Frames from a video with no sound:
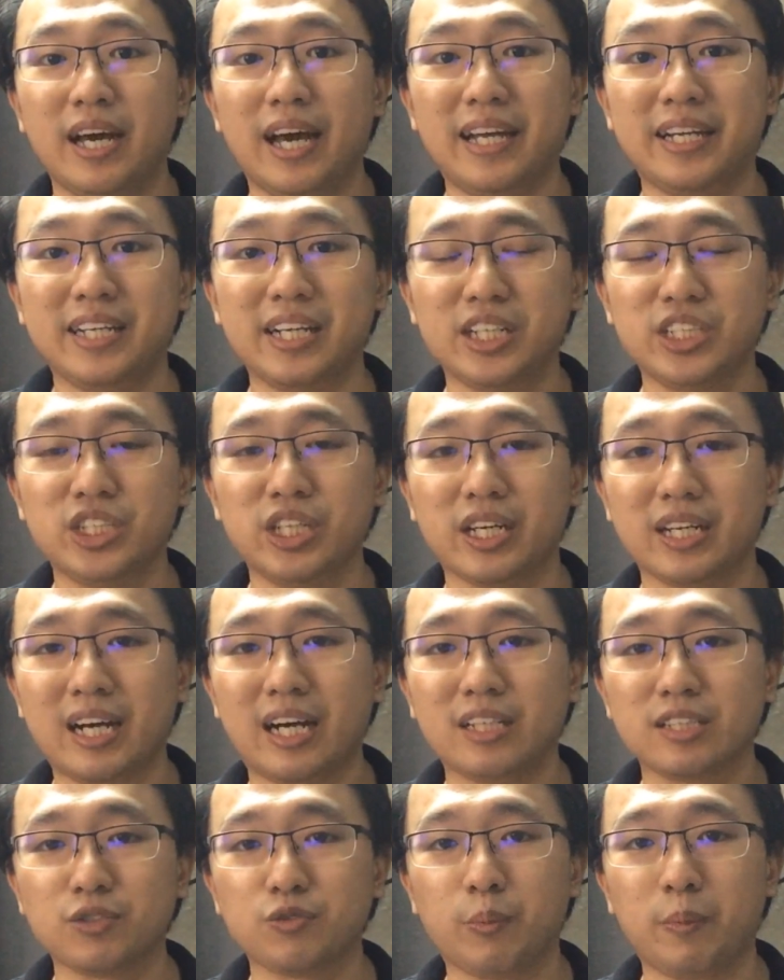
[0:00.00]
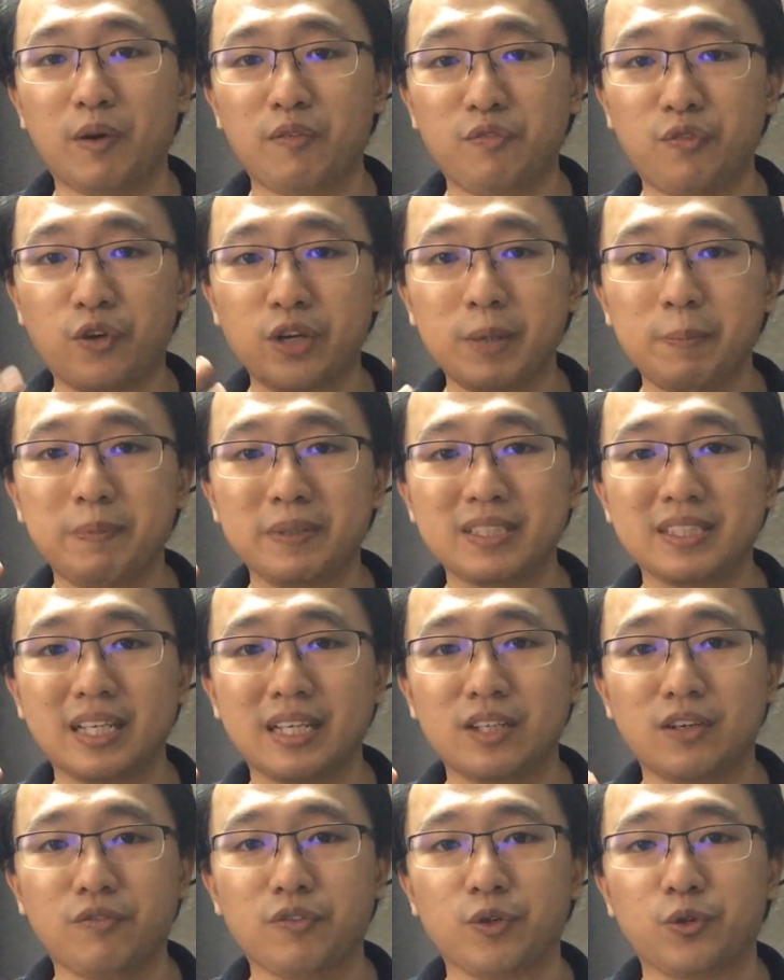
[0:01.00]
And it actually accounts for about
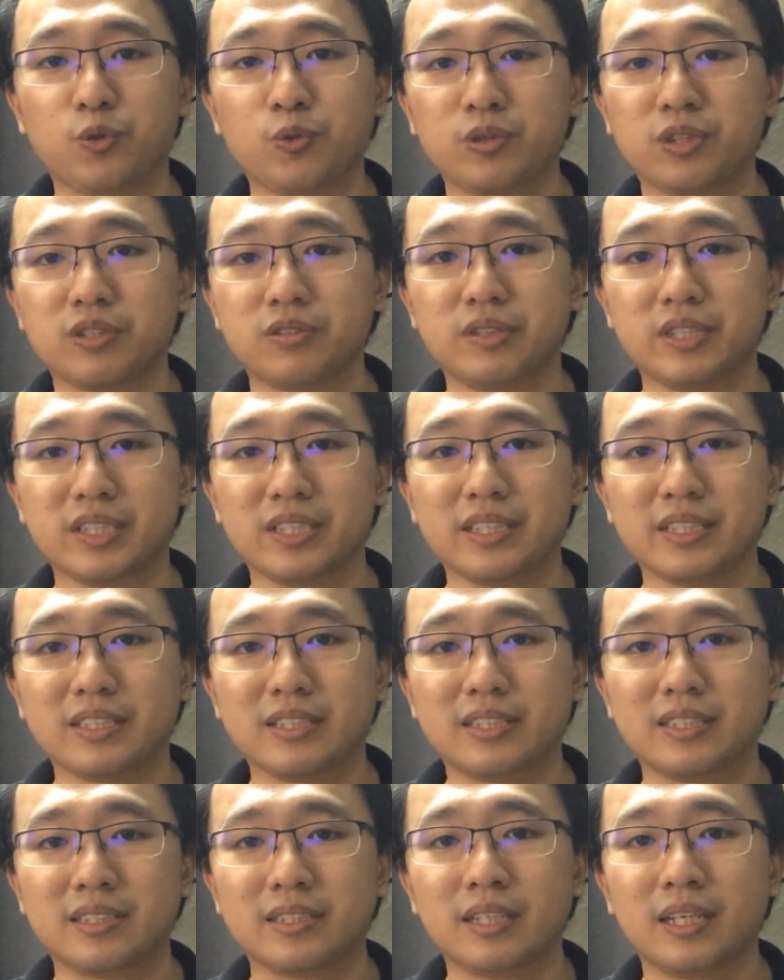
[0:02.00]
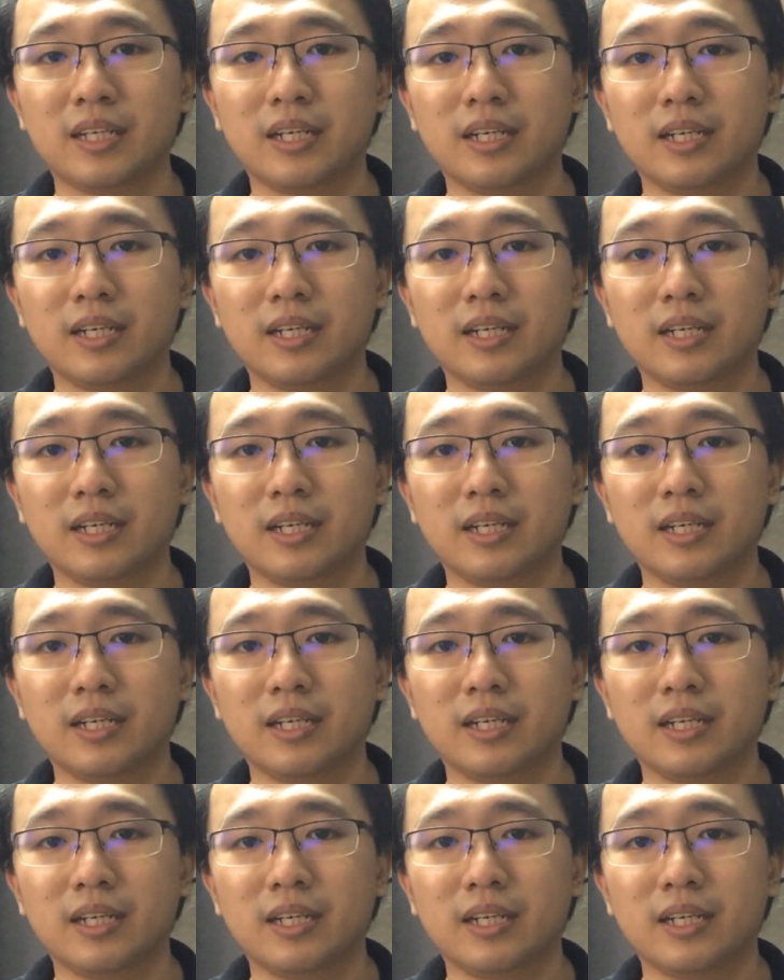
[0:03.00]
40% of your total returns.